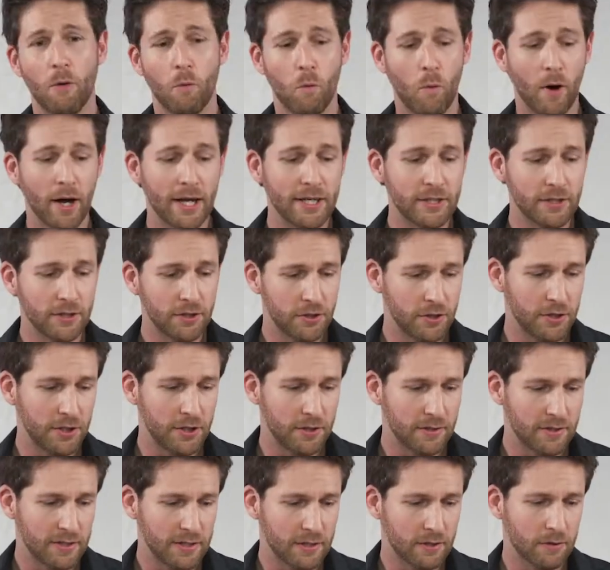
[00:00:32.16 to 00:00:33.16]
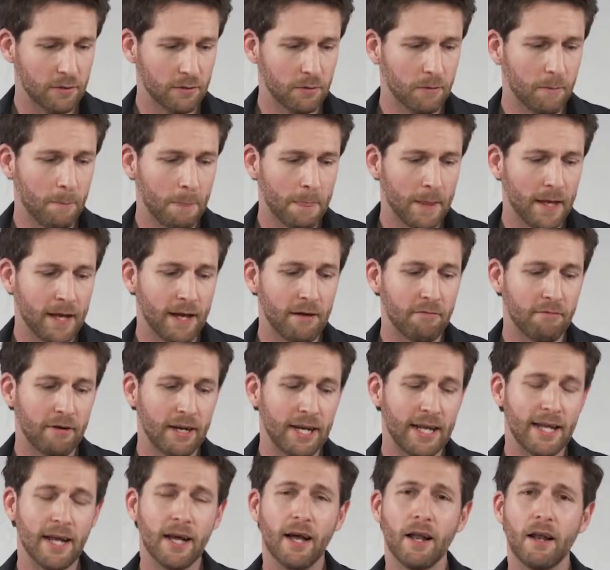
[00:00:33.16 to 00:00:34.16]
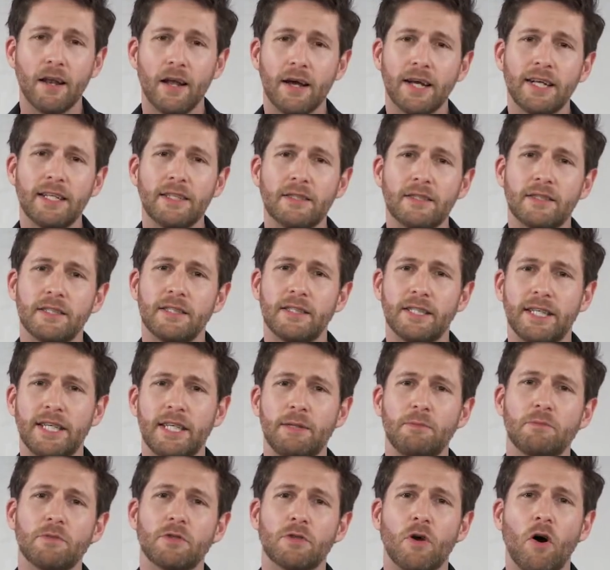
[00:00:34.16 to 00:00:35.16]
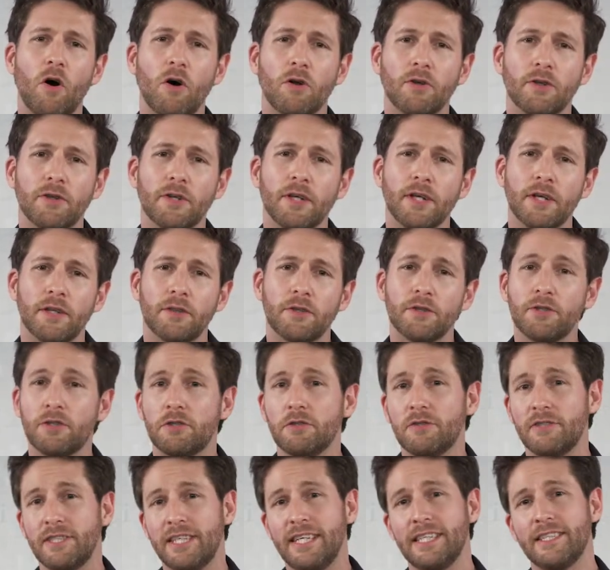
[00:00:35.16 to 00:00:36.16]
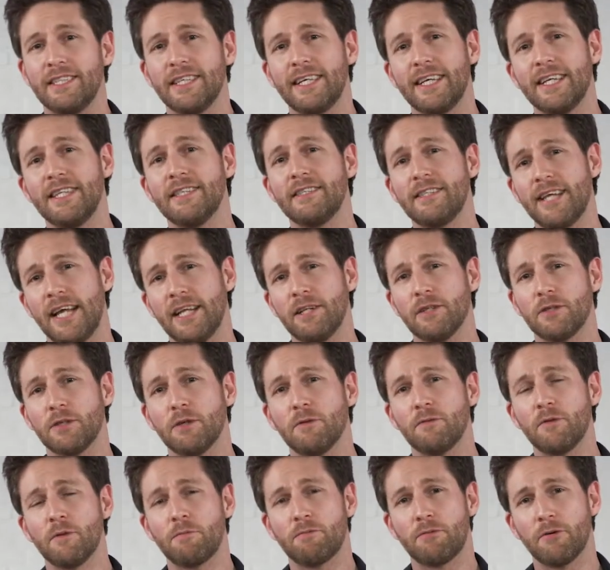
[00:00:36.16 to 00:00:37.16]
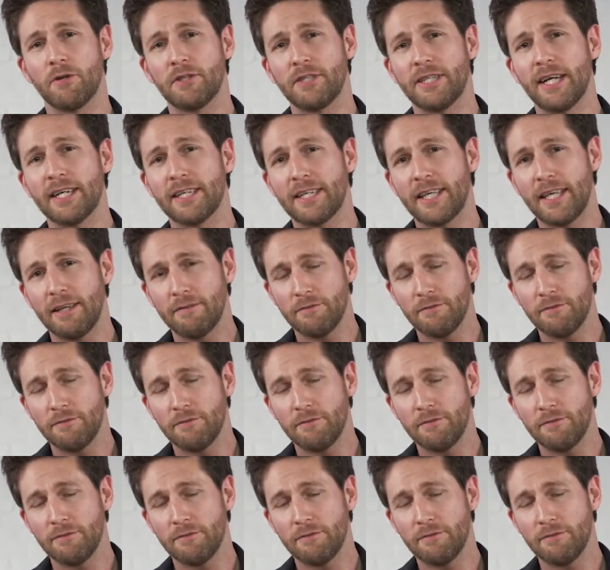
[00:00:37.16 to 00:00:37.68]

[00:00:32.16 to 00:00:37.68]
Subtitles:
Why should you use this tool? It really aligns the teams on the strategic intent of the project,